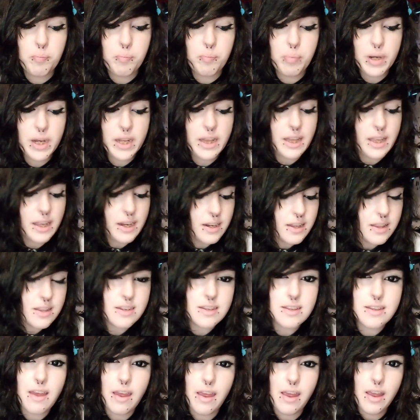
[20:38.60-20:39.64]
But at the end of the
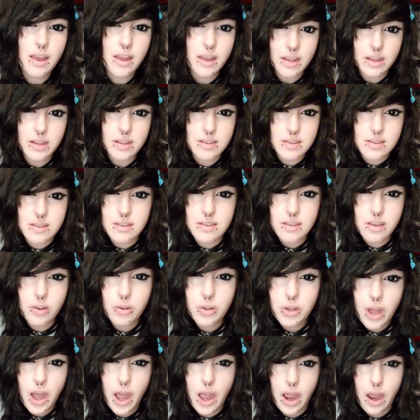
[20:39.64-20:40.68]
day, it's
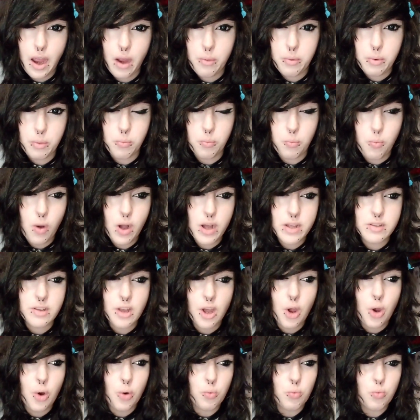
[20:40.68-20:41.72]
still not how it was.
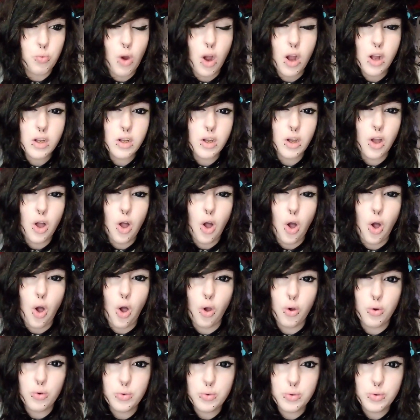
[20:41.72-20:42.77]
Rock
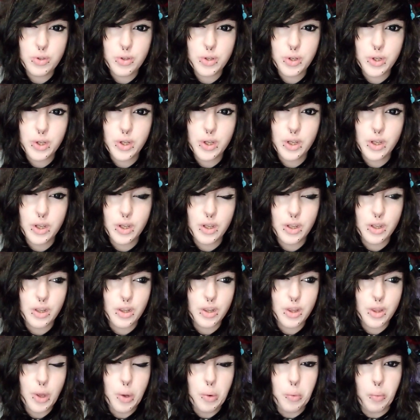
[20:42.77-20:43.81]
owned
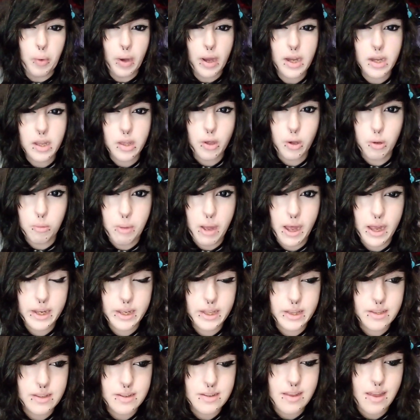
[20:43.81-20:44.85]
the radio back
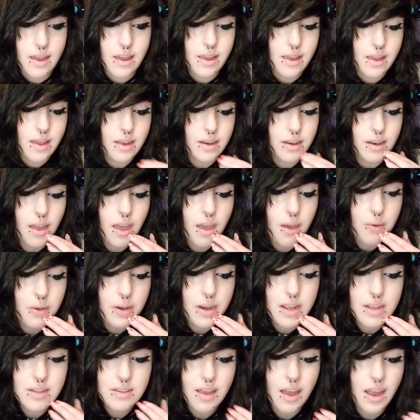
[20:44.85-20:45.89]
in the day, and
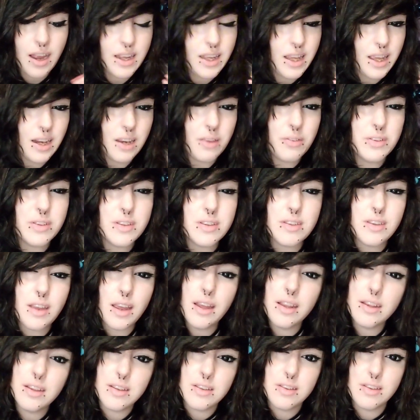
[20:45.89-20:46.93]
nowadays I can't even
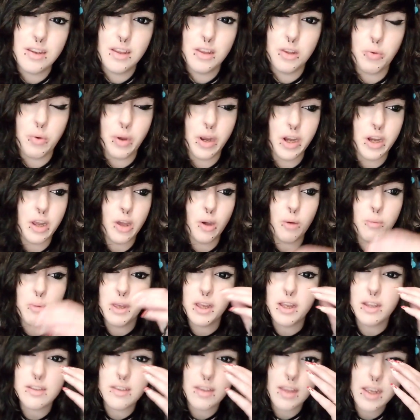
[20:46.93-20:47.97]
stand listening to the radio because,